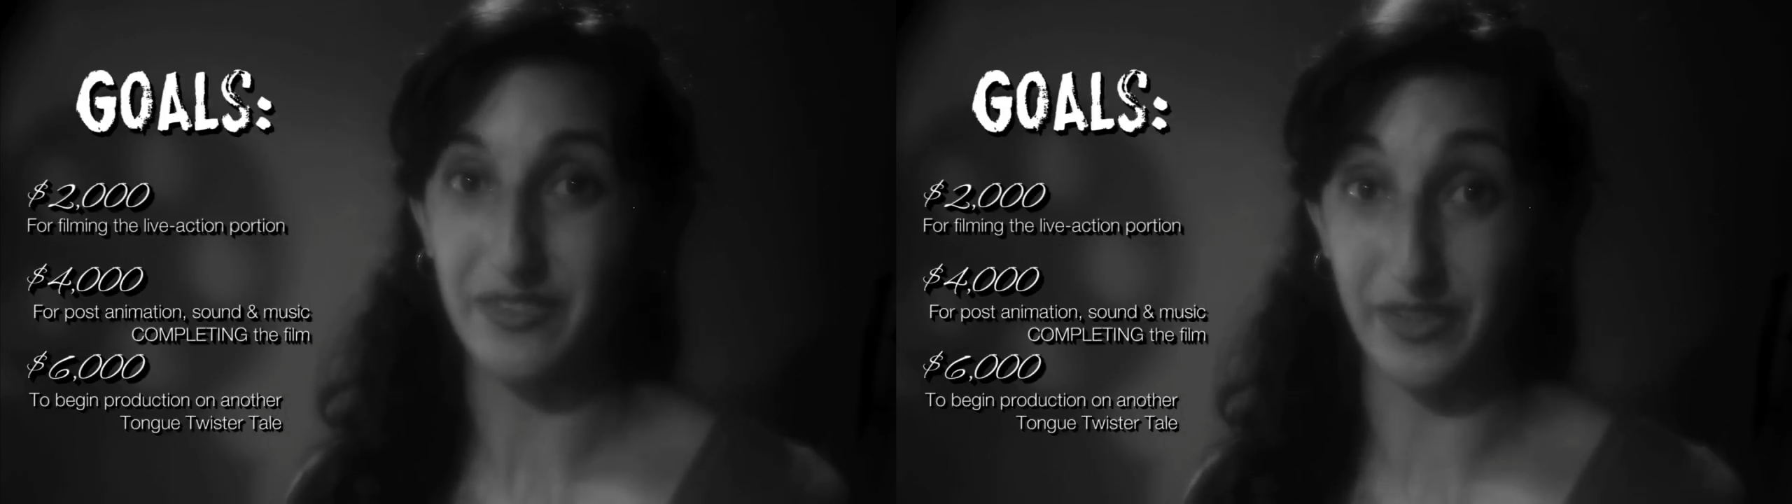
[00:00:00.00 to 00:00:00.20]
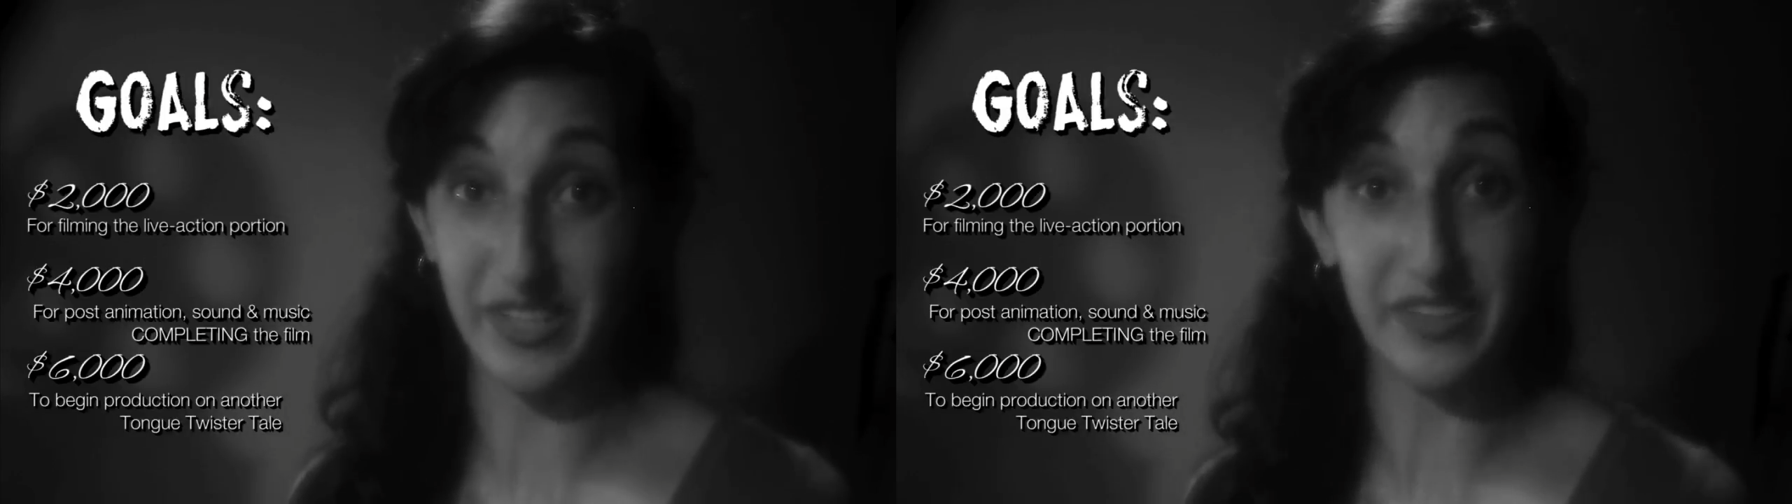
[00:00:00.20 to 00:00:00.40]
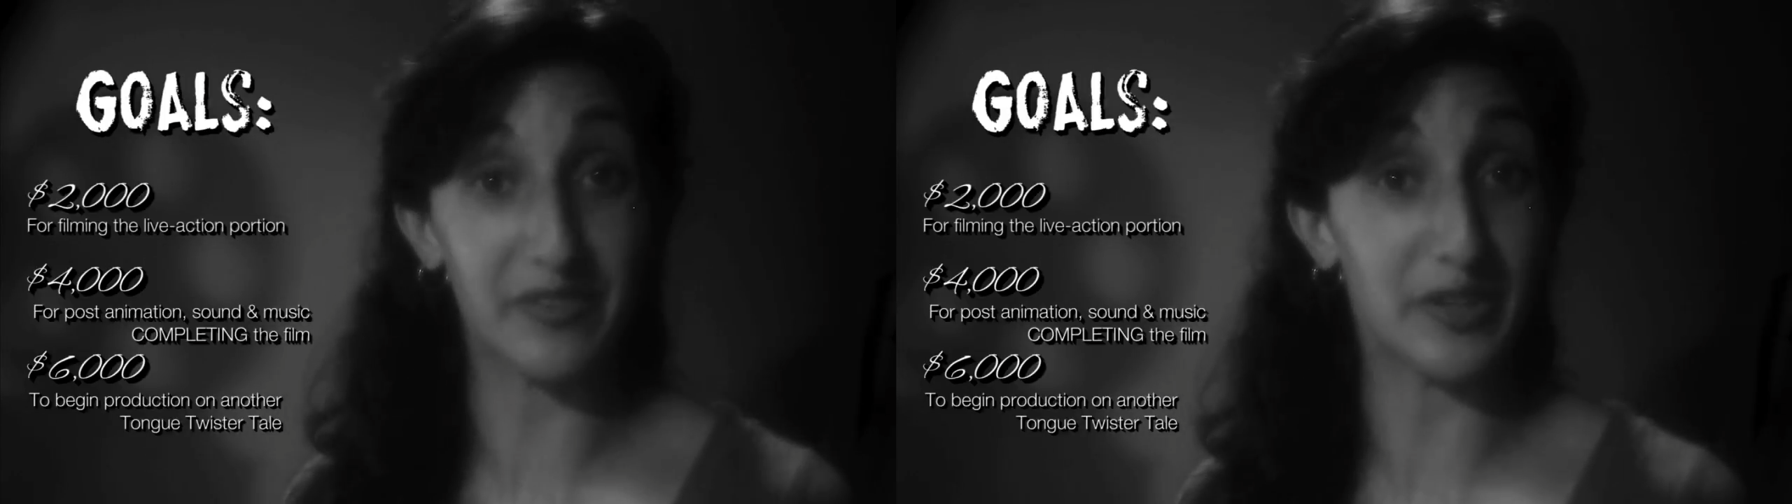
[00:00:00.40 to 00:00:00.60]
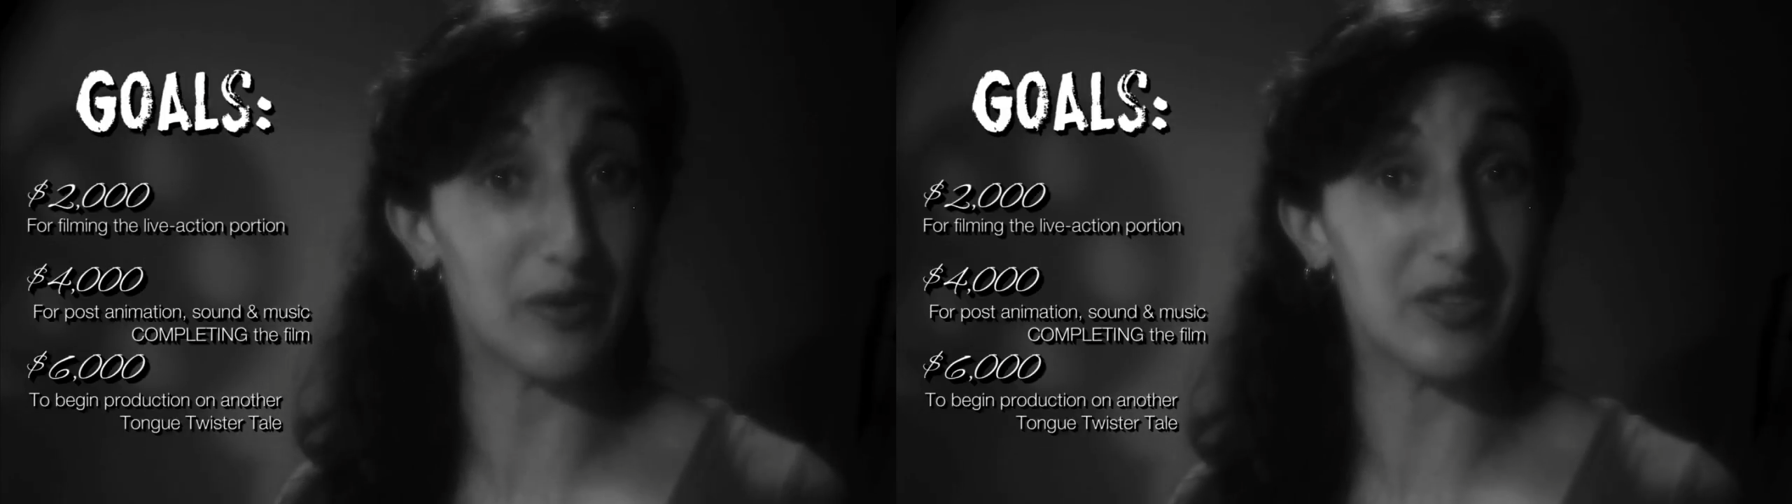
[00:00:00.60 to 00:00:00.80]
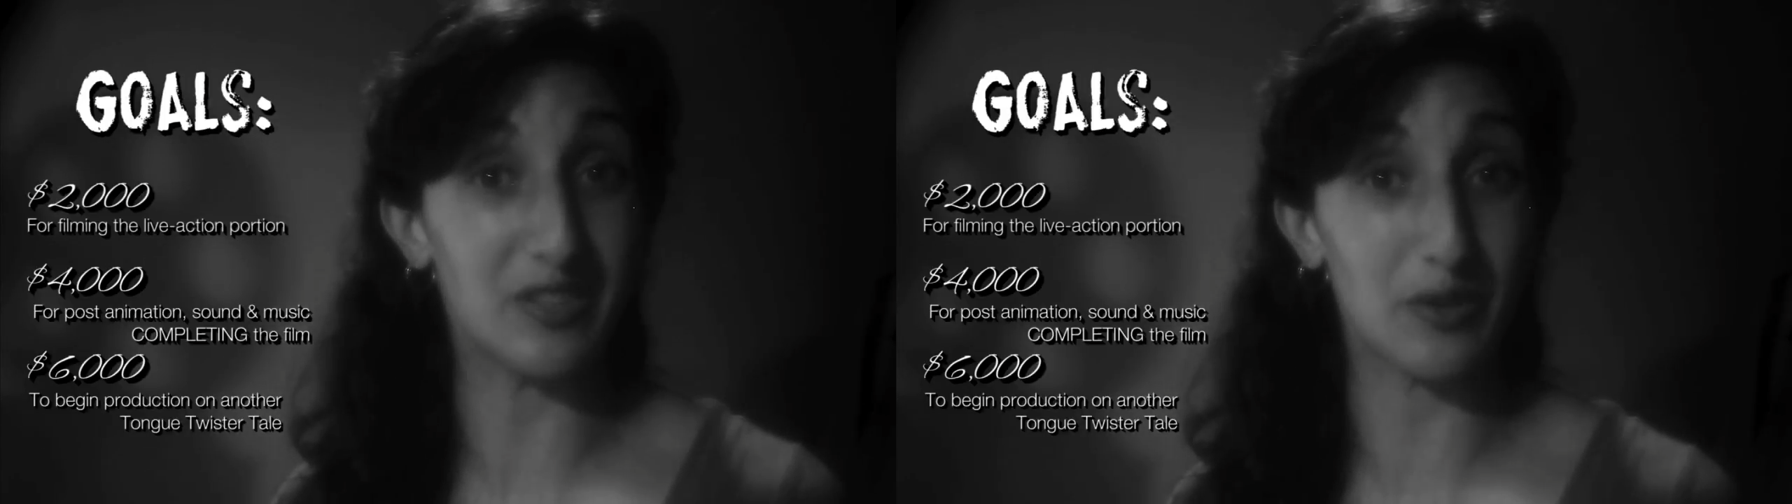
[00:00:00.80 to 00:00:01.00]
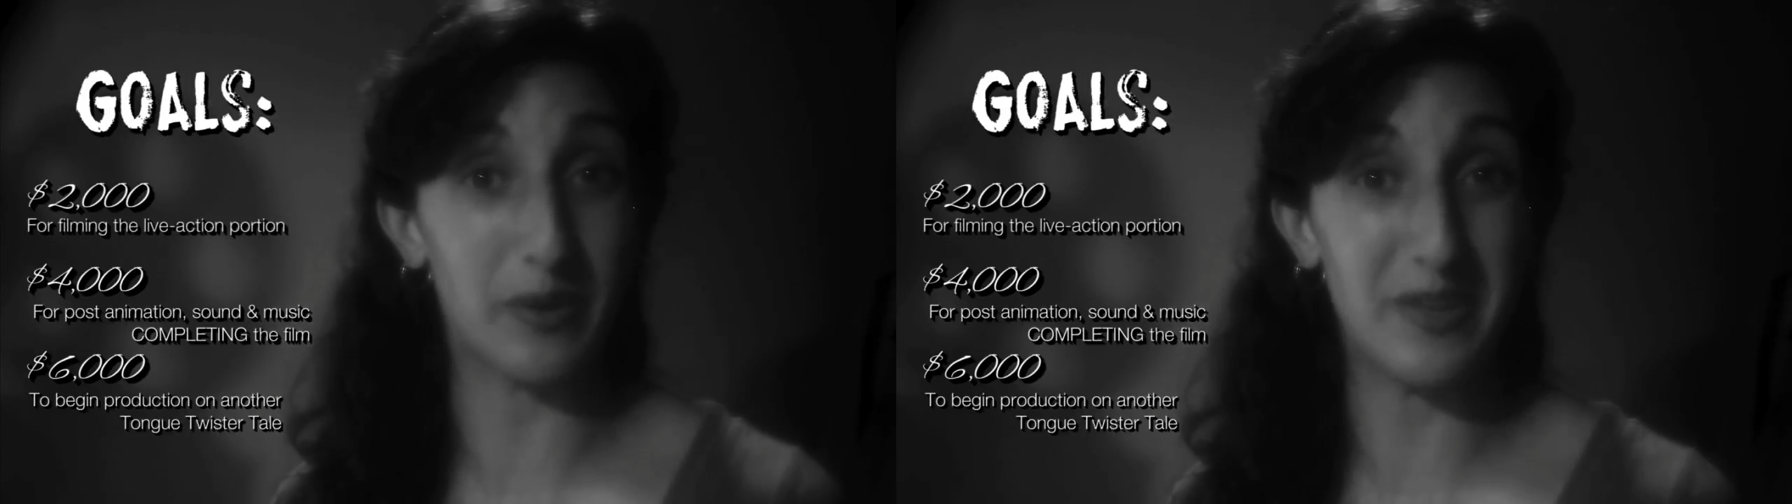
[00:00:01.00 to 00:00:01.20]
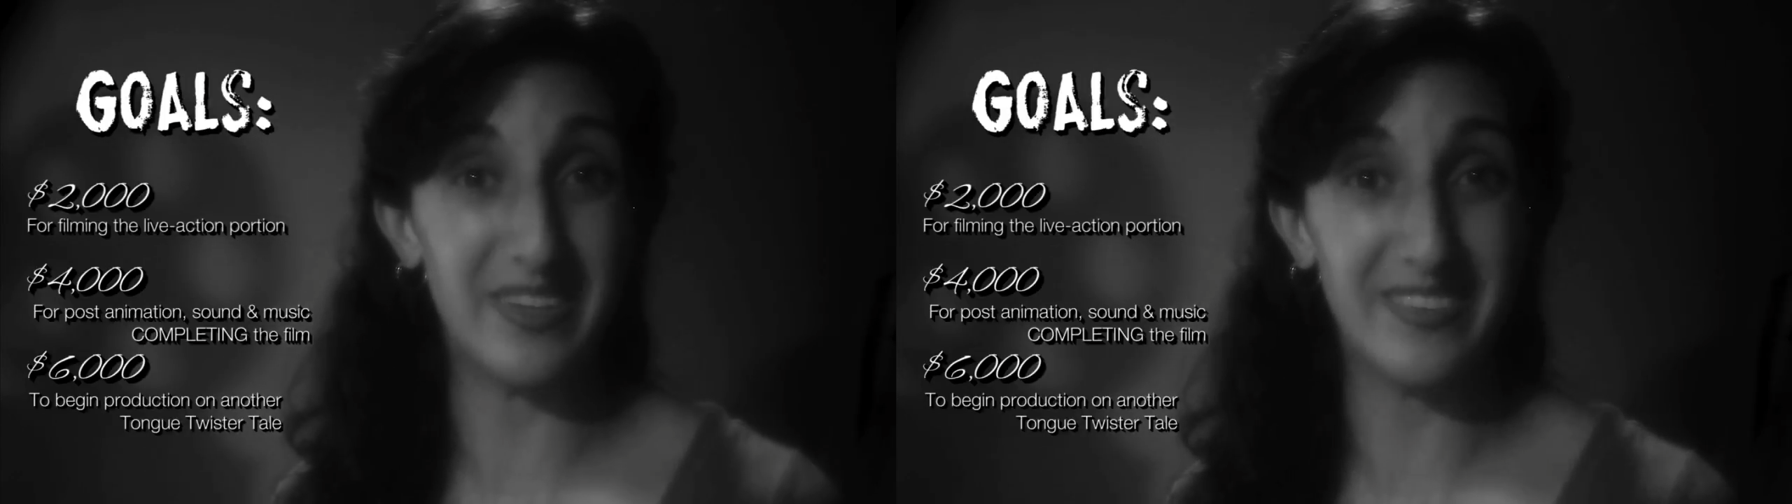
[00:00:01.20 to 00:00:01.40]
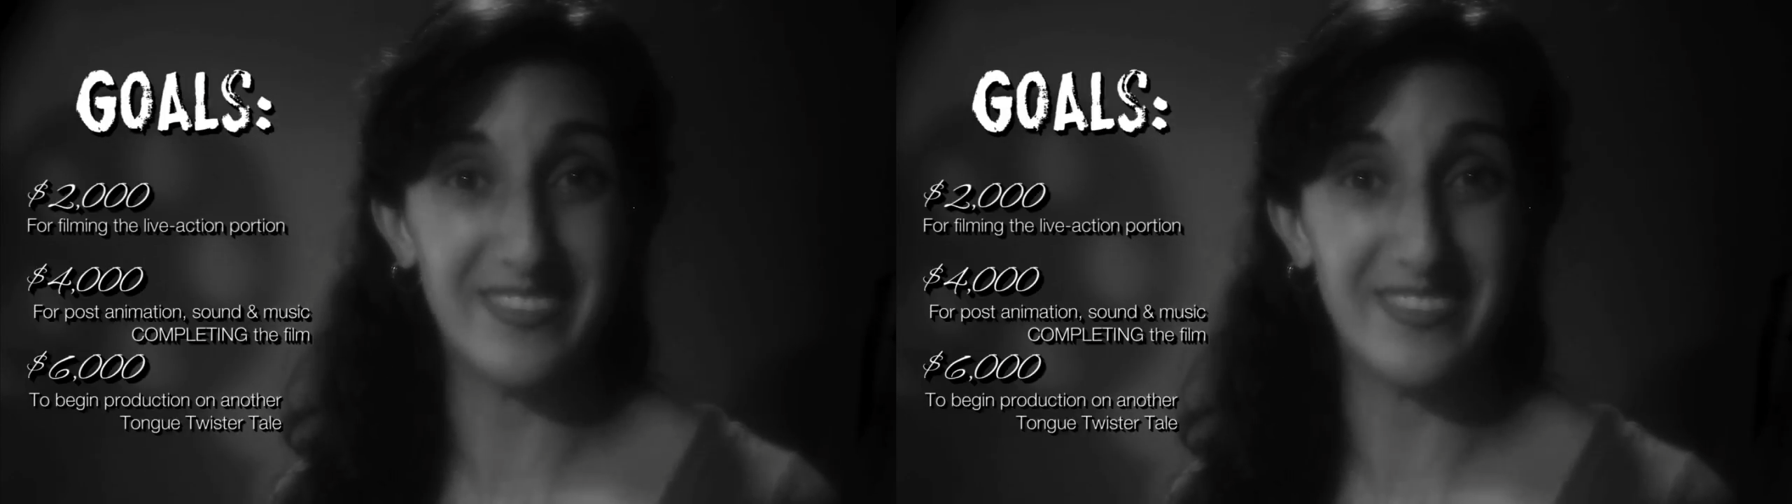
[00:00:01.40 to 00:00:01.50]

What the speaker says: ready for your enjoyment.